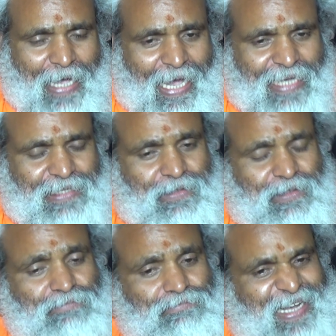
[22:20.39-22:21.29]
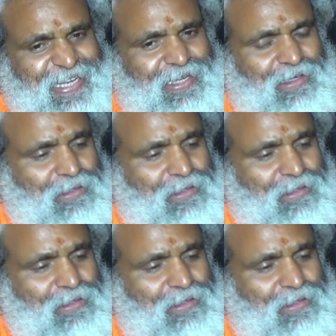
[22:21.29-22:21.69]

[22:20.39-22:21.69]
either my